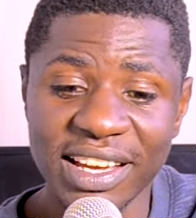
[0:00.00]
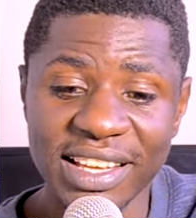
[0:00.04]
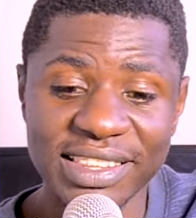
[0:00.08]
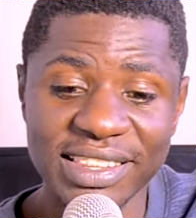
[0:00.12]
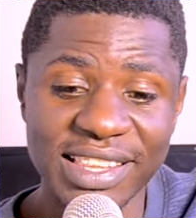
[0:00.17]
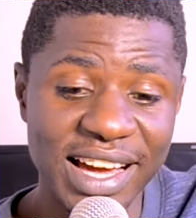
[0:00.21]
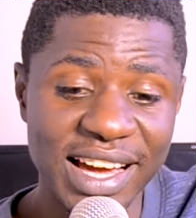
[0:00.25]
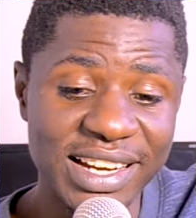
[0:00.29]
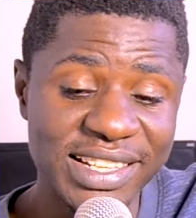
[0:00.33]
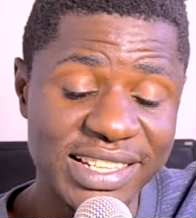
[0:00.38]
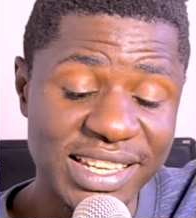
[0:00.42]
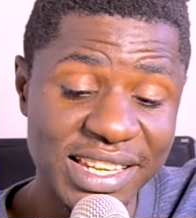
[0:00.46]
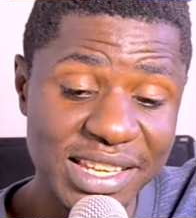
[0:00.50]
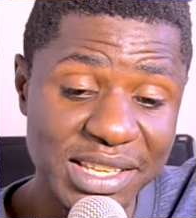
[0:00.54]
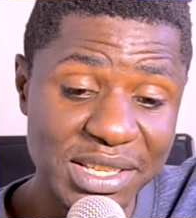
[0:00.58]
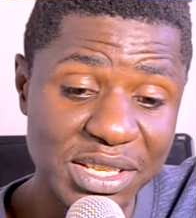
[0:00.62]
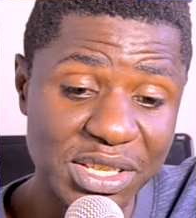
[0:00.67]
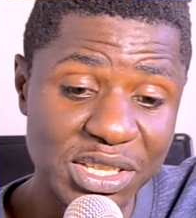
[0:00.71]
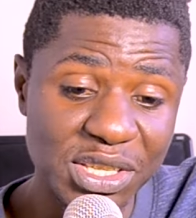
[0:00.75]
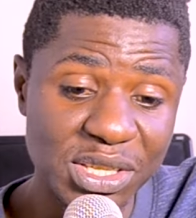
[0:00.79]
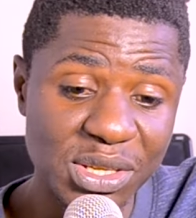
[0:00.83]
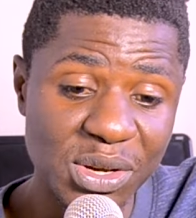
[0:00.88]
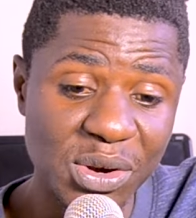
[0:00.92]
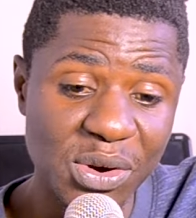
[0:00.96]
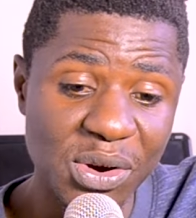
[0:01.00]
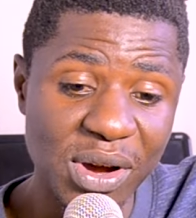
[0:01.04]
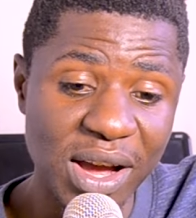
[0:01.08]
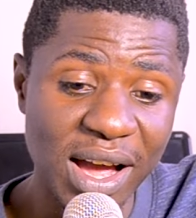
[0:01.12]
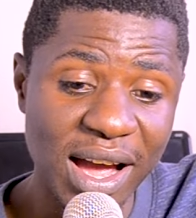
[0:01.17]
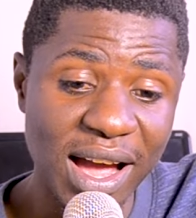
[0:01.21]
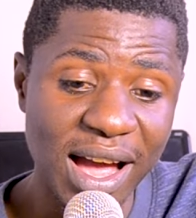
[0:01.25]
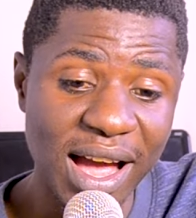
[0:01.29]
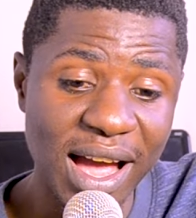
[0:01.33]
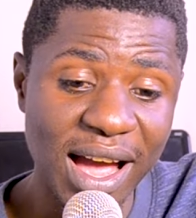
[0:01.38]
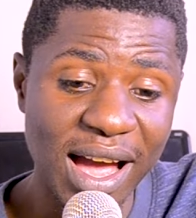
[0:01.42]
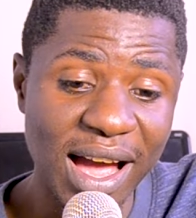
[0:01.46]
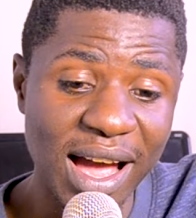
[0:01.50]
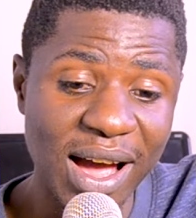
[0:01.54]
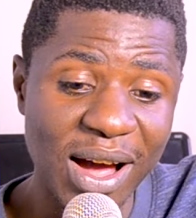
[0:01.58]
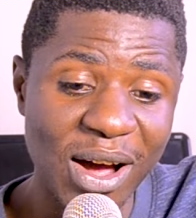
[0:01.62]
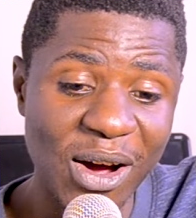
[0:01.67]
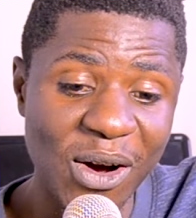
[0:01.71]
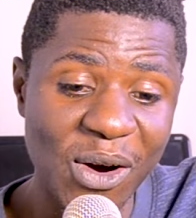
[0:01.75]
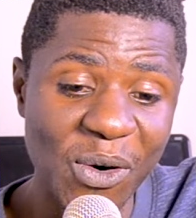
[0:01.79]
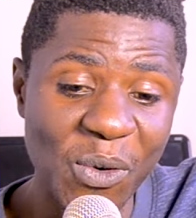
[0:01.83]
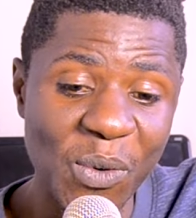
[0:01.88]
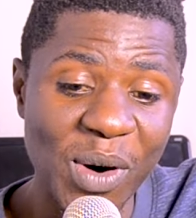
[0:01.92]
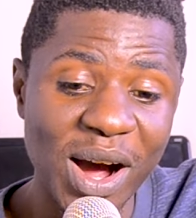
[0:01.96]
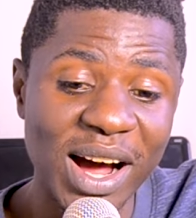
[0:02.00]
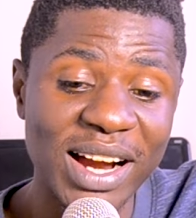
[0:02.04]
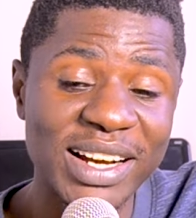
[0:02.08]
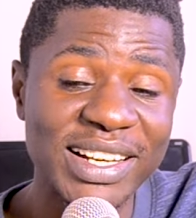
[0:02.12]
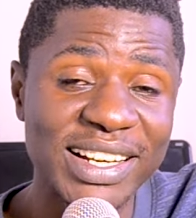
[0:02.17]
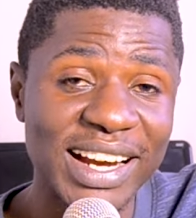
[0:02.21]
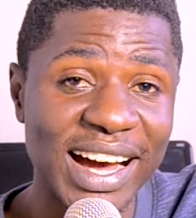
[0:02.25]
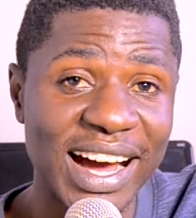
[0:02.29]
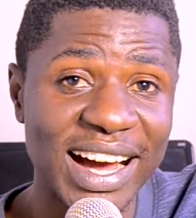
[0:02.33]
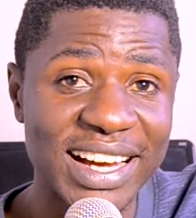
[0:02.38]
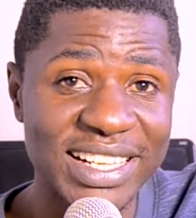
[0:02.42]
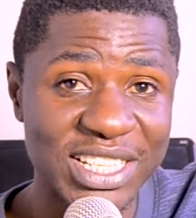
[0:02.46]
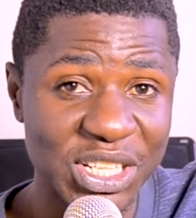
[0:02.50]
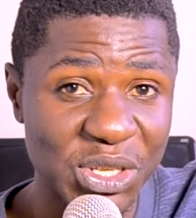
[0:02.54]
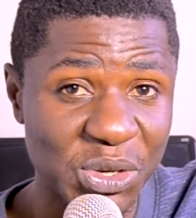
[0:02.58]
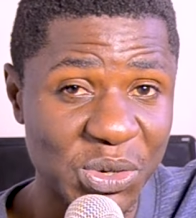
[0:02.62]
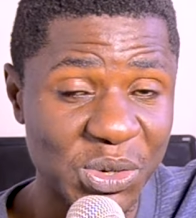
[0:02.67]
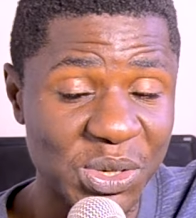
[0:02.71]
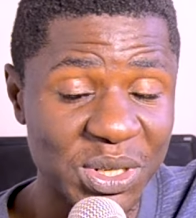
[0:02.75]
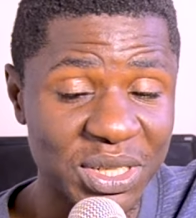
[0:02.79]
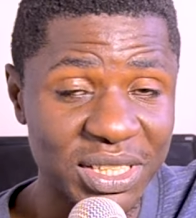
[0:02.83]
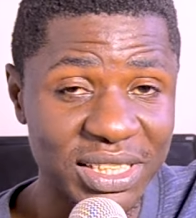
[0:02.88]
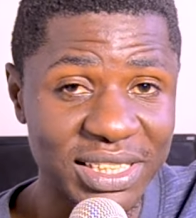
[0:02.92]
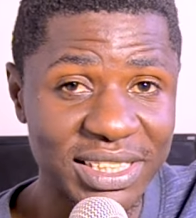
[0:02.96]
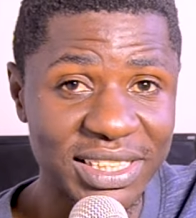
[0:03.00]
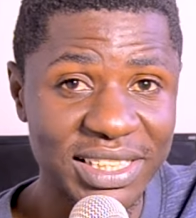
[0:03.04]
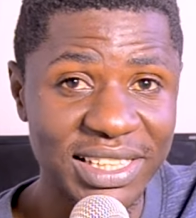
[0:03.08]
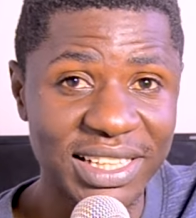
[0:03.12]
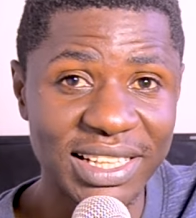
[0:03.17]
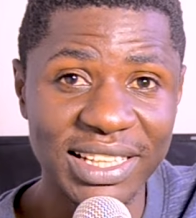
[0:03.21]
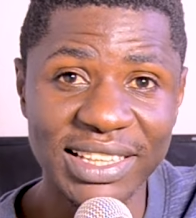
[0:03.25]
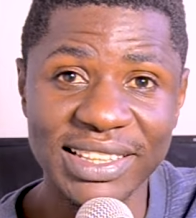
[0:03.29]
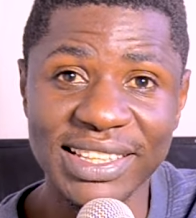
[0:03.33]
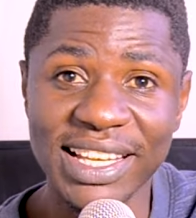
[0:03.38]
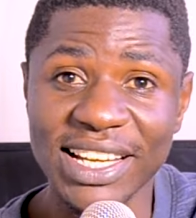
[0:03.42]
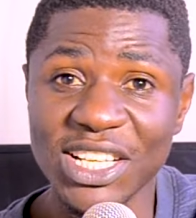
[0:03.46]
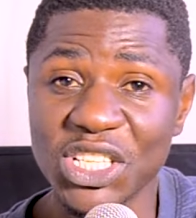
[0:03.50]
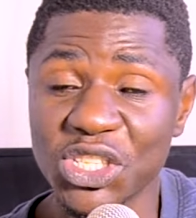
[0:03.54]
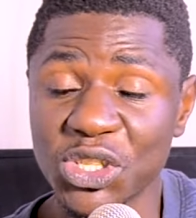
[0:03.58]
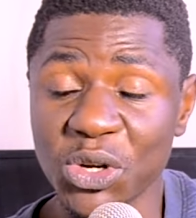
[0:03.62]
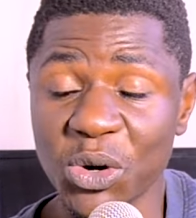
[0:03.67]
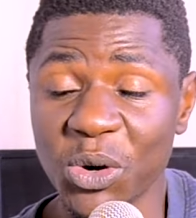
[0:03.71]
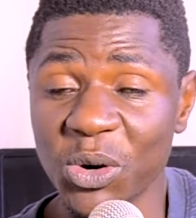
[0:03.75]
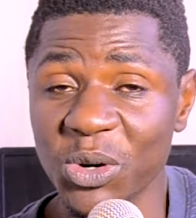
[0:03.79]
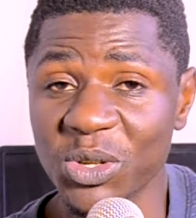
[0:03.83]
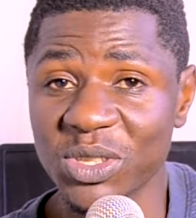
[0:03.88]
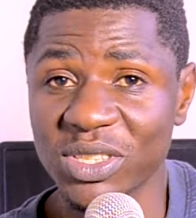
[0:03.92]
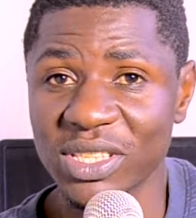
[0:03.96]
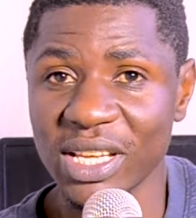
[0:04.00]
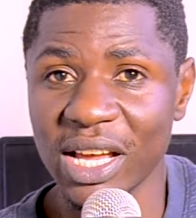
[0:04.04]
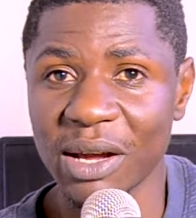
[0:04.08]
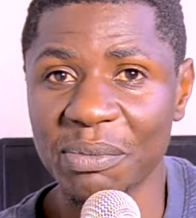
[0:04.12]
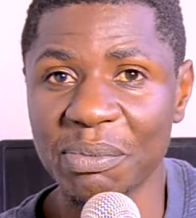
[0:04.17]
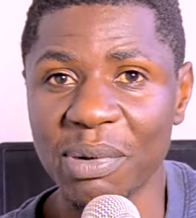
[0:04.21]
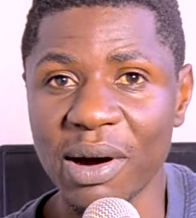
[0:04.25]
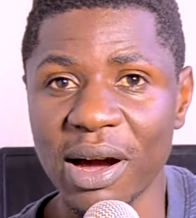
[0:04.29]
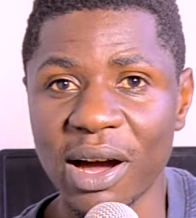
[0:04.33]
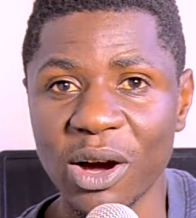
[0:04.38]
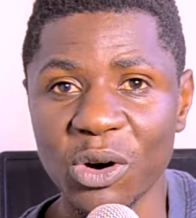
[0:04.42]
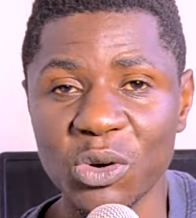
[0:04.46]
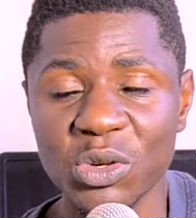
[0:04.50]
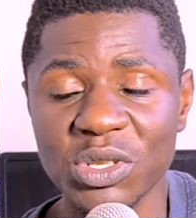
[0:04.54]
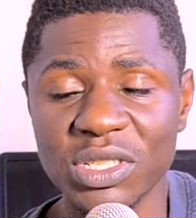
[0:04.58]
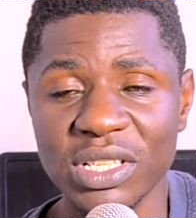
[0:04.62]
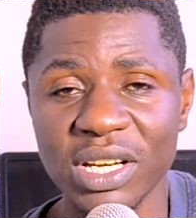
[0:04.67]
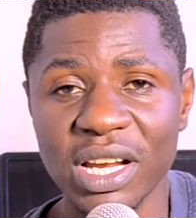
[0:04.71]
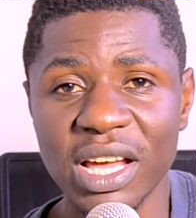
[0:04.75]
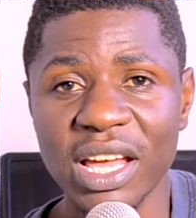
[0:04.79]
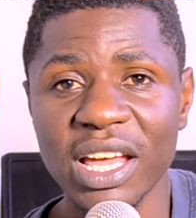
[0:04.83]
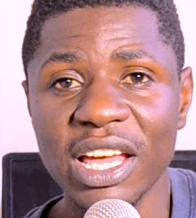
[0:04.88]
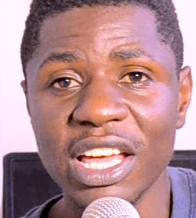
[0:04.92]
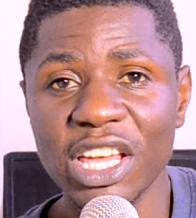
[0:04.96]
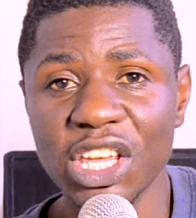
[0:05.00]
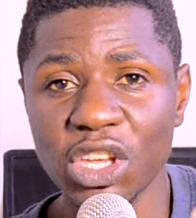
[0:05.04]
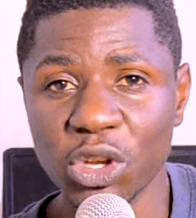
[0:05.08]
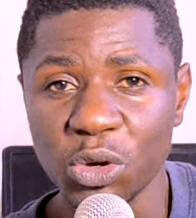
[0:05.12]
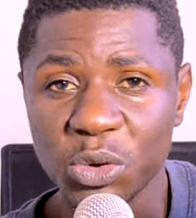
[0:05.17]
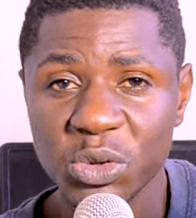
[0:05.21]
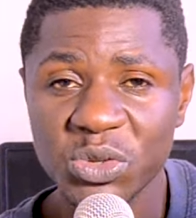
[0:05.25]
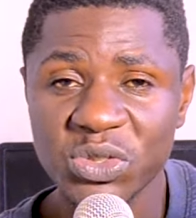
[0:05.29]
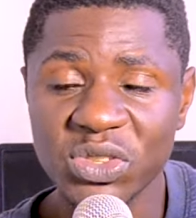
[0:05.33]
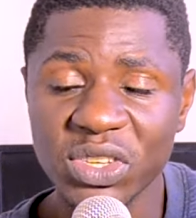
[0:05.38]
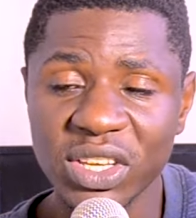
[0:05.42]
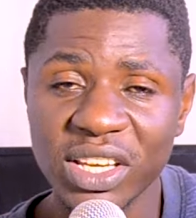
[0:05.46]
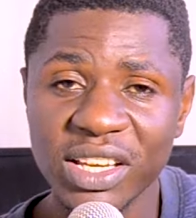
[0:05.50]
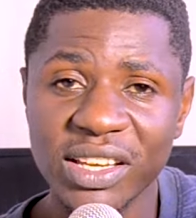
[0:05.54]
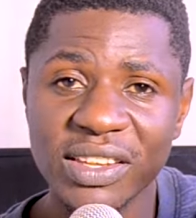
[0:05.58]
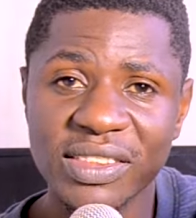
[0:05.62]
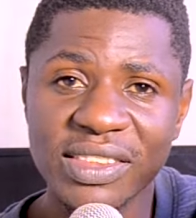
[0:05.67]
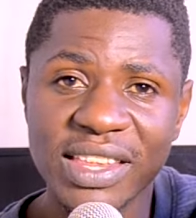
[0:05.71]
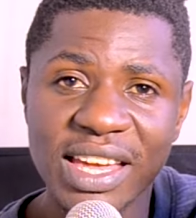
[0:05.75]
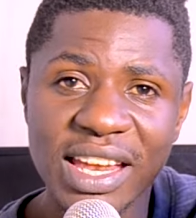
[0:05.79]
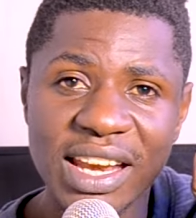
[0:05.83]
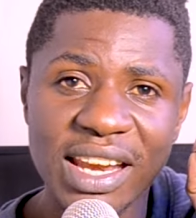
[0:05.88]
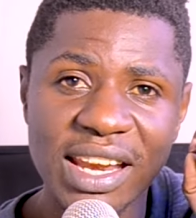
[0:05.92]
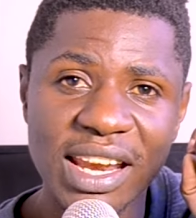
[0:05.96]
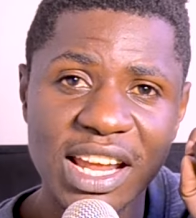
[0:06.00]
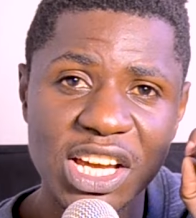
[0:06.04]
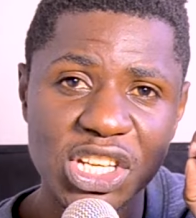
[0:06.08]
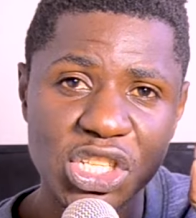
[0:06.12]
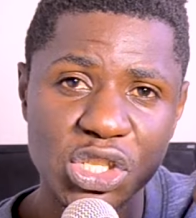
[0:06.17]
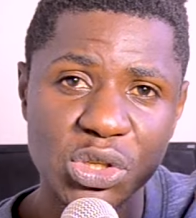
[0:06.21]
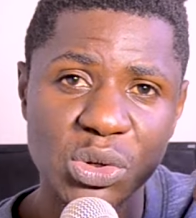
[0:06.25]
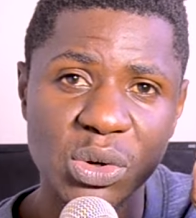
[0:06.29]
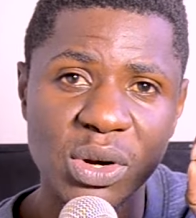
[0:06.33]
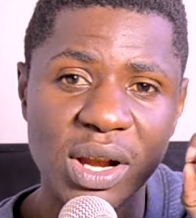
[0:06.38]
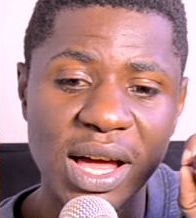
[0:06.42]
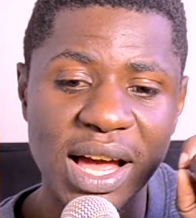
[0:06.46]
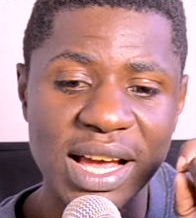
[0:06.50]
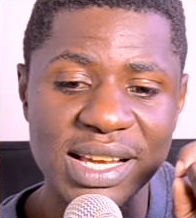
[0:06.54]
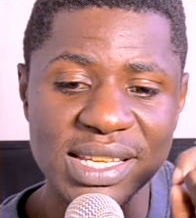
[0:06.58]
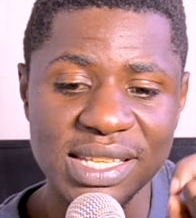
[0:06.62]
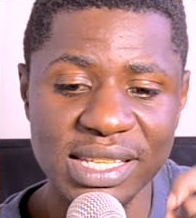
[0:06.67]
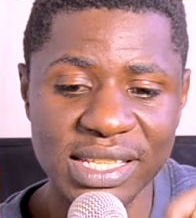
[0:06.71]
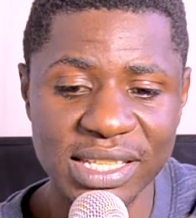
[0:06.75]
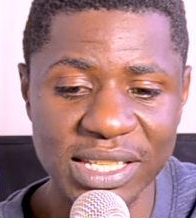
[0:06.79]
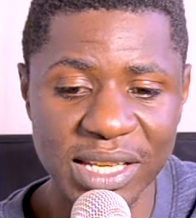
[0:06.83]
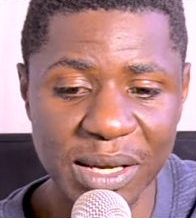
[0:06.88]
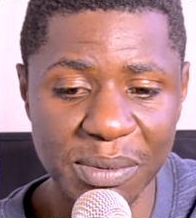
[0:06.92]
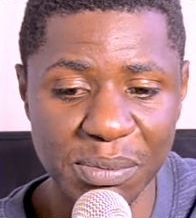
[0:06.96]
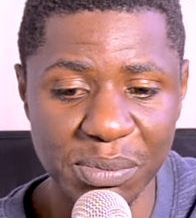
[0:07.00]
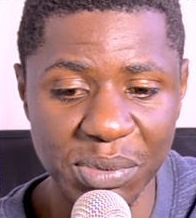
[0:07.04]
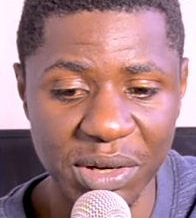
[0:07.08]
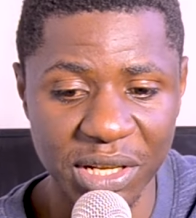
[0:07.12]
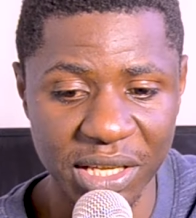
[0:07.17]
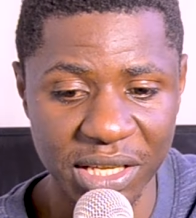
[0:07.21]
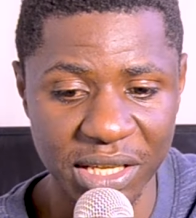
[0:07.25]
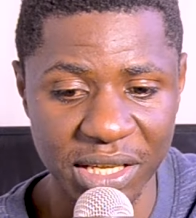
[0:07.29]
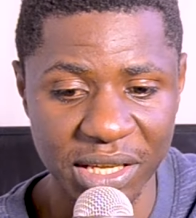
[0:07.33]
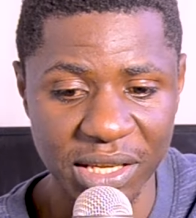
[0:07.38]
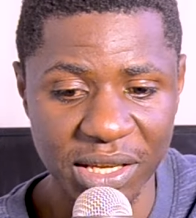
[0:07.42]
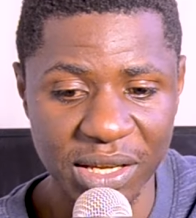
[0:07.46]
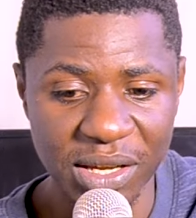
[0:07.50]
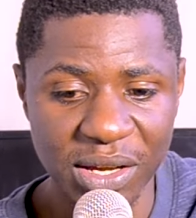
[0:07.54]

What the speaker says: that is one article that talks about using the National Assembly,